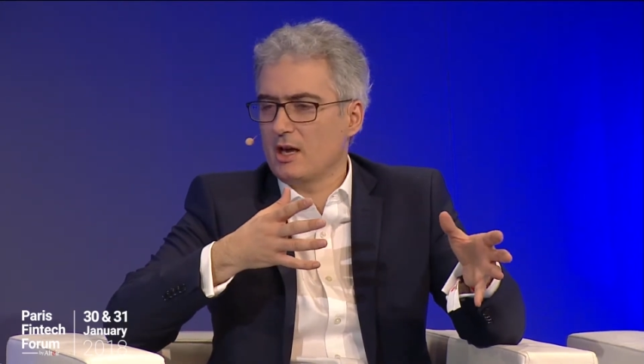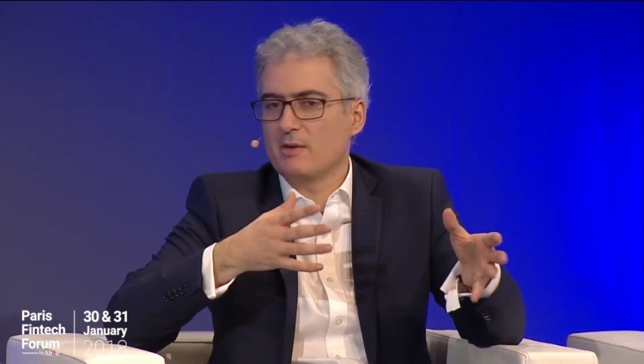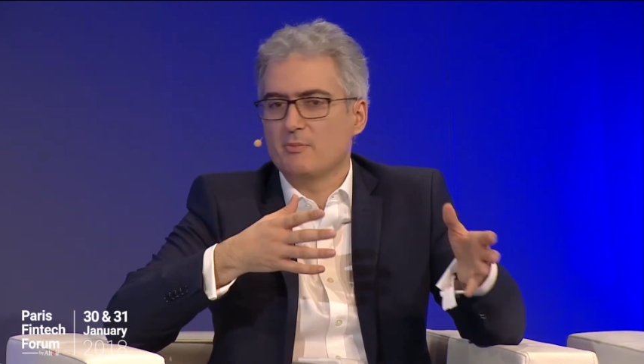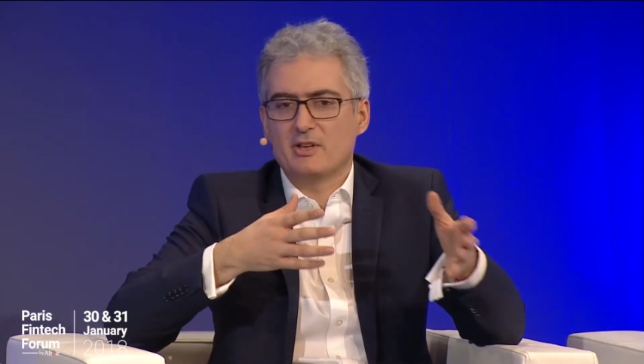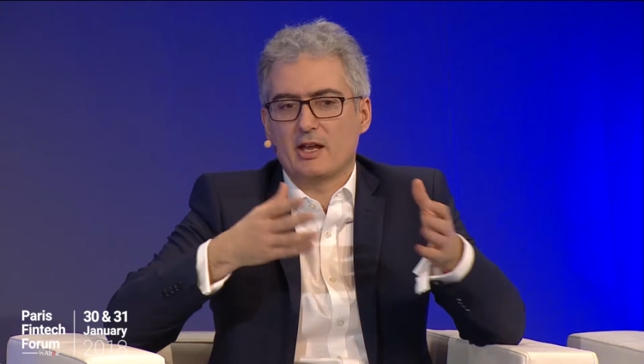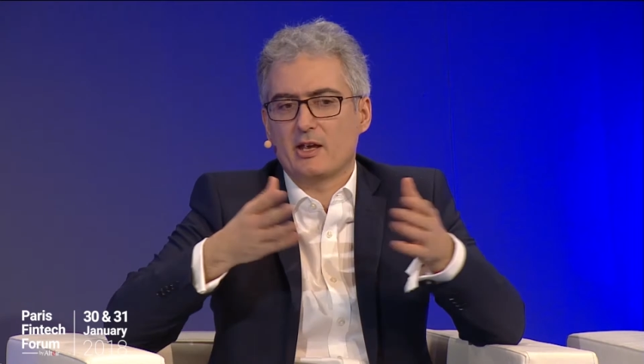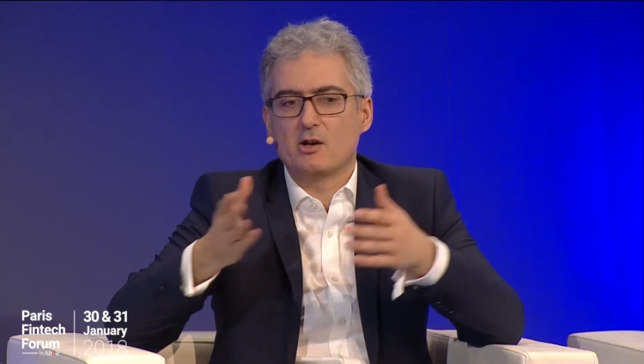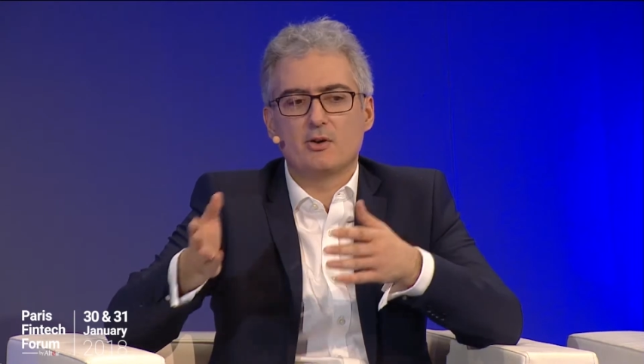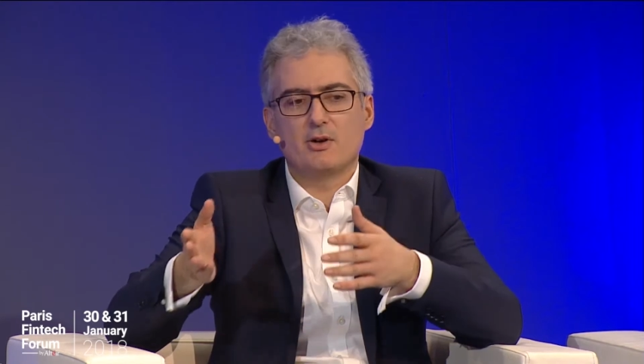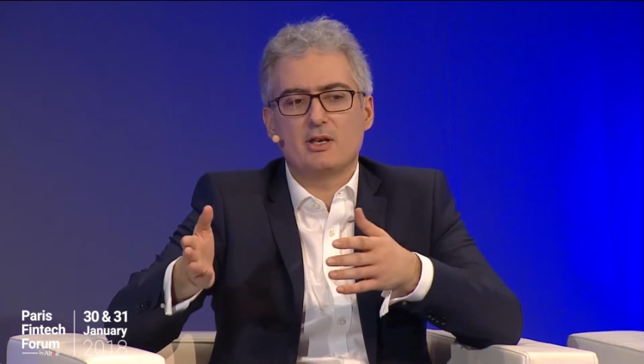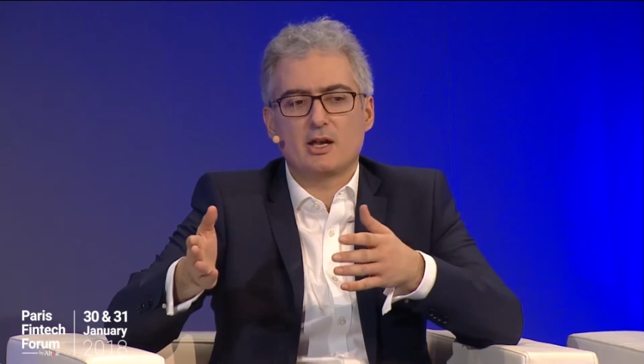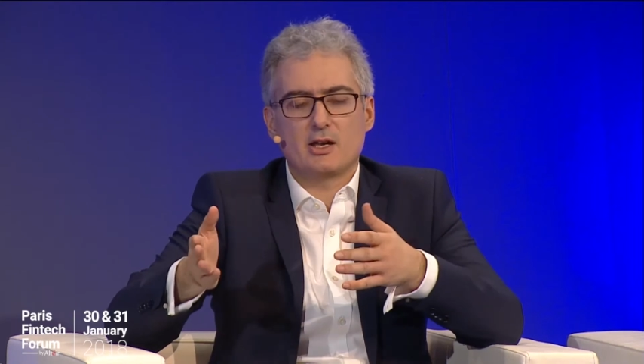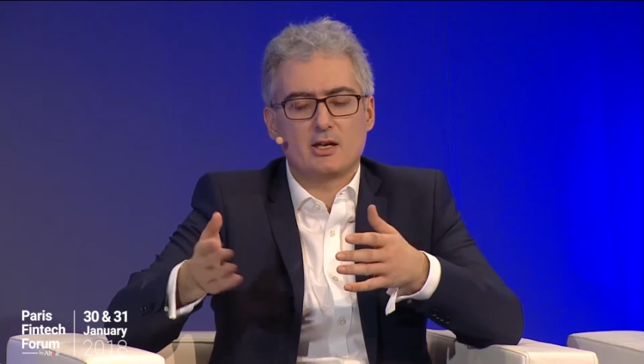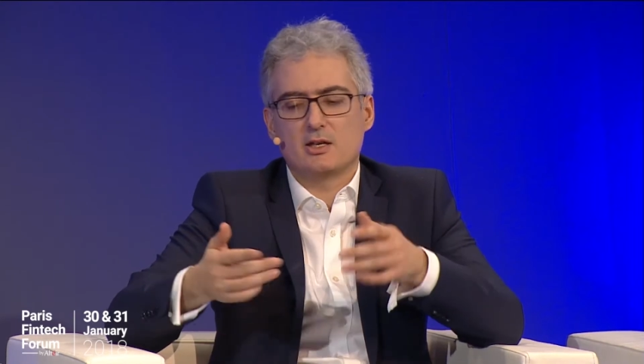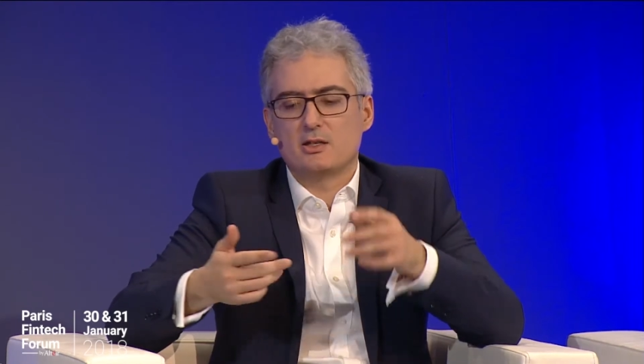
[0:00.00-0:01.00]
I mean, I go
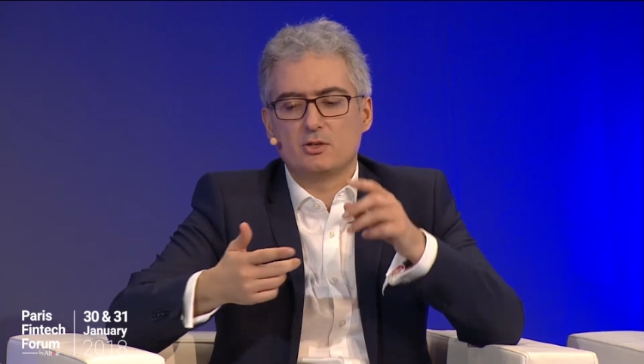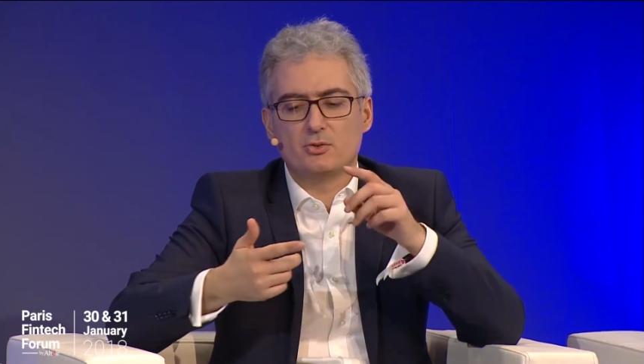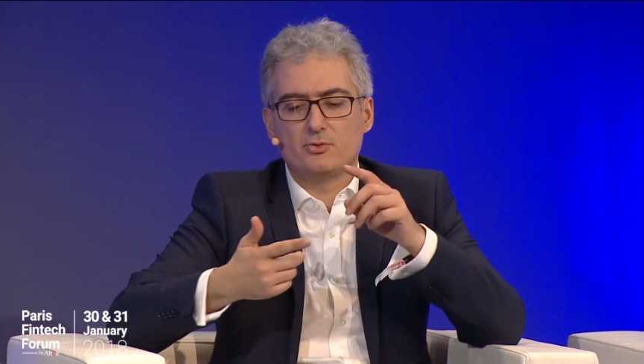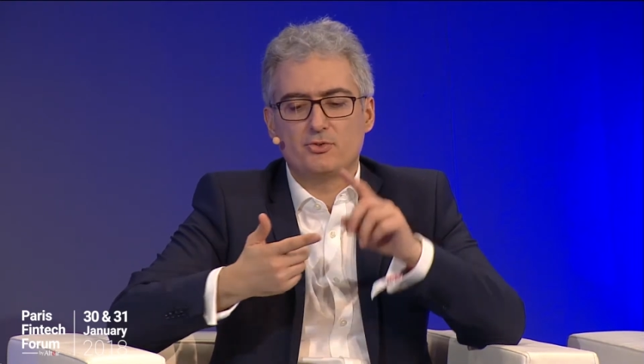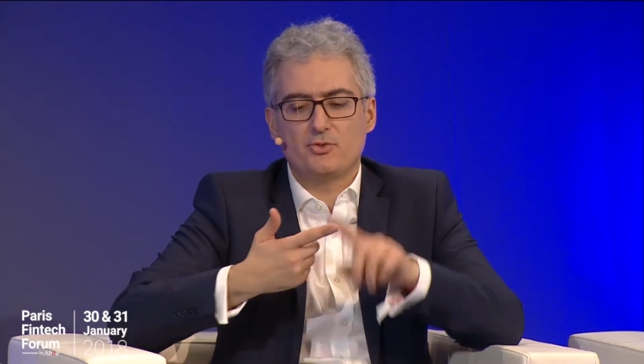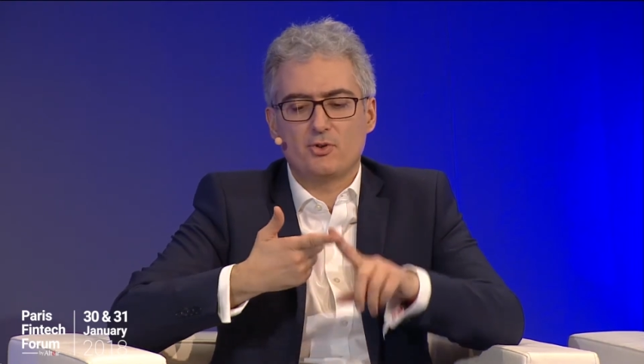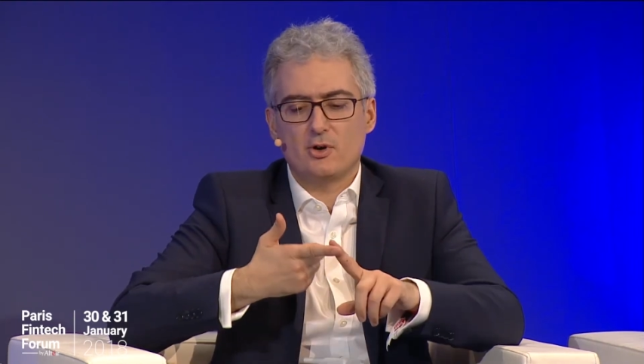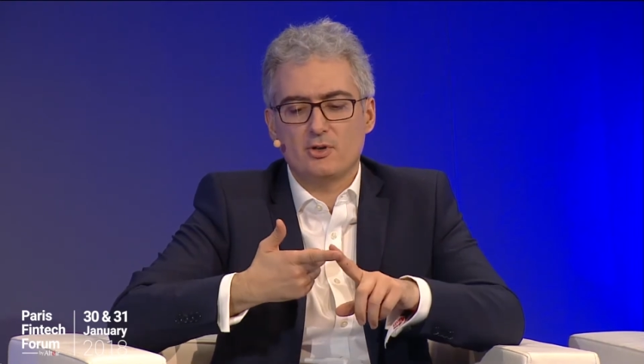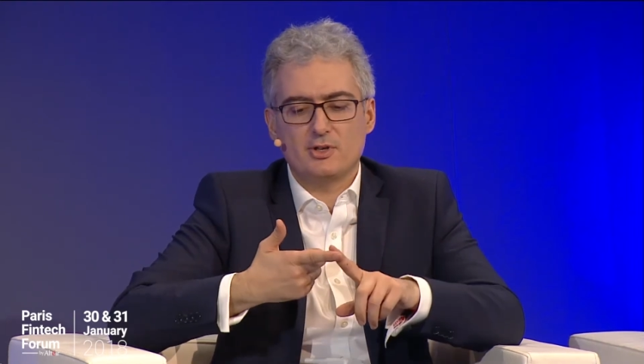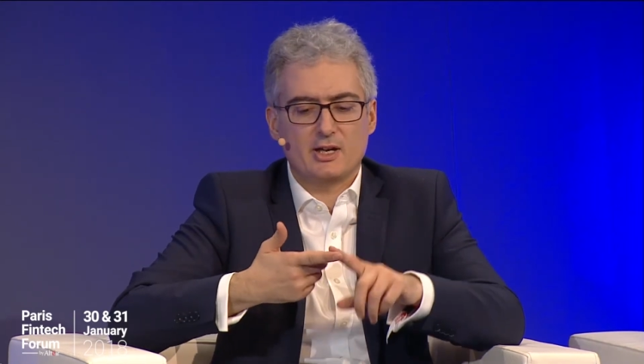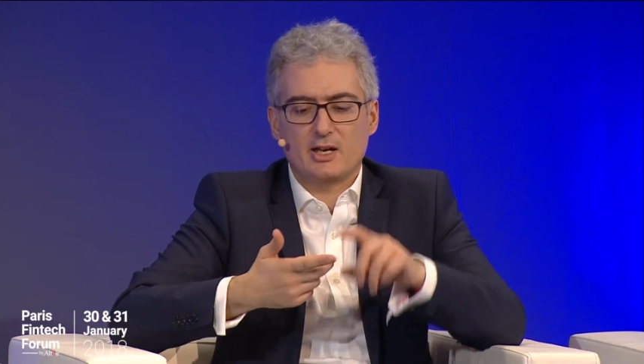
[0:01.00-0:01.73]
in, I can do phone,